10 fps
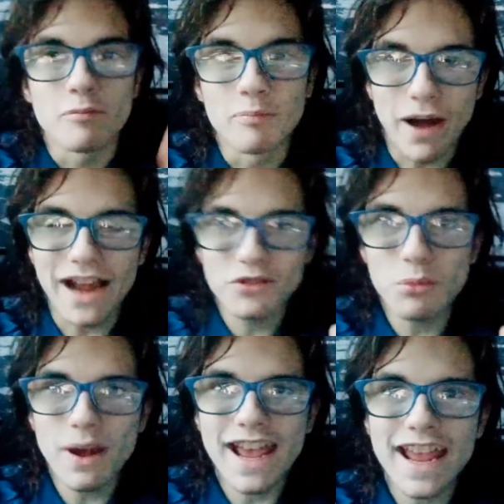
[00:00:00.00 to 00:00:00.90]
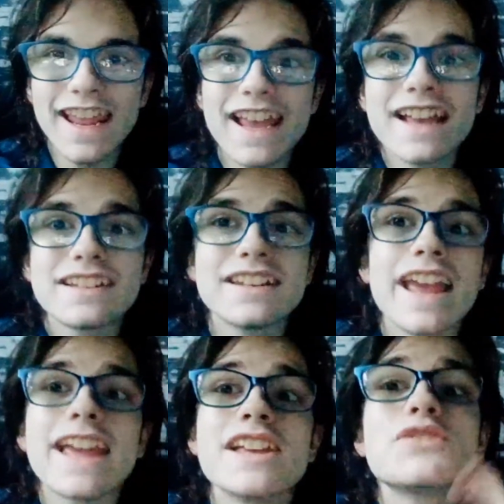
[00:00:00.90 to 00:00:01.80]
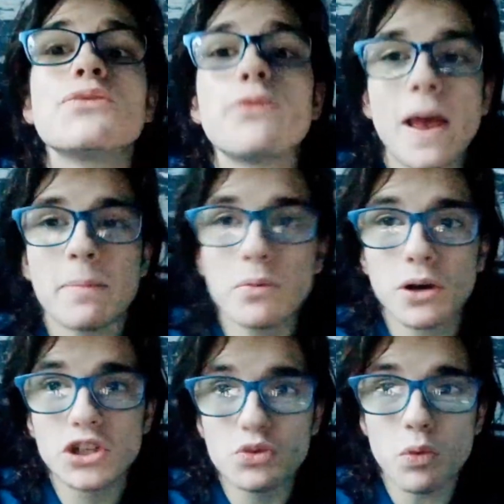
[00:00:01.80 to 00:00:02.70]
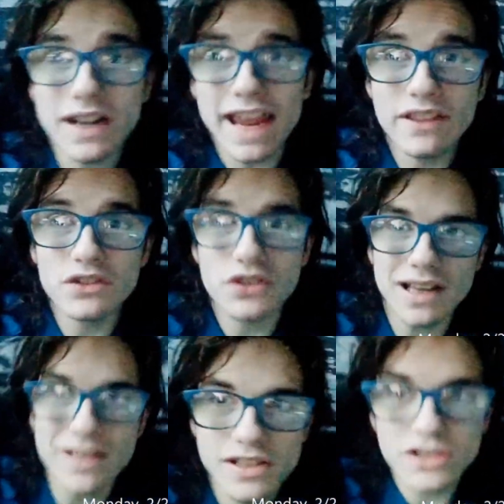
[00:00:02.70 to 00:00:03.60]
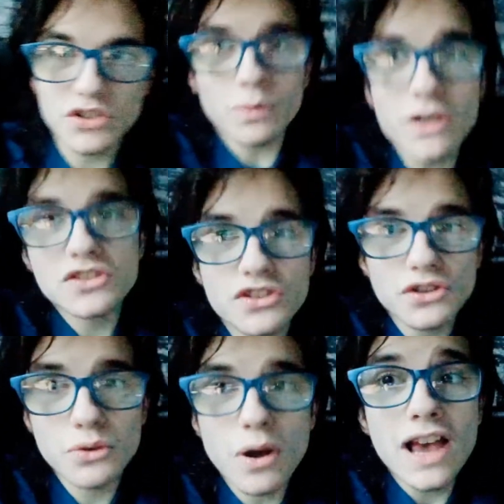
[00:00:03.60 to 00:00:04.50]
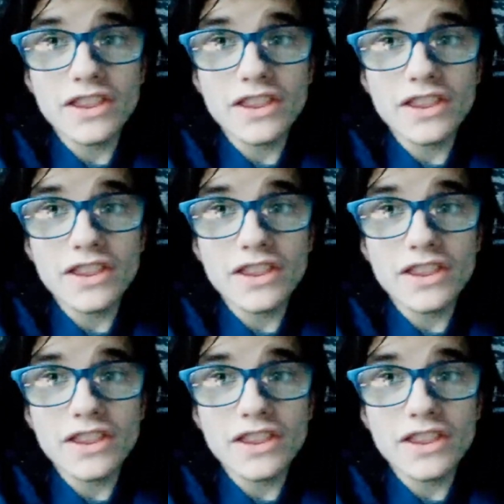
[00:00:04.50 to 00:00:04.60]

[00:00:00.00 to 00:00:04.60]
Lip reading: By the way, today is February 28th, 2022,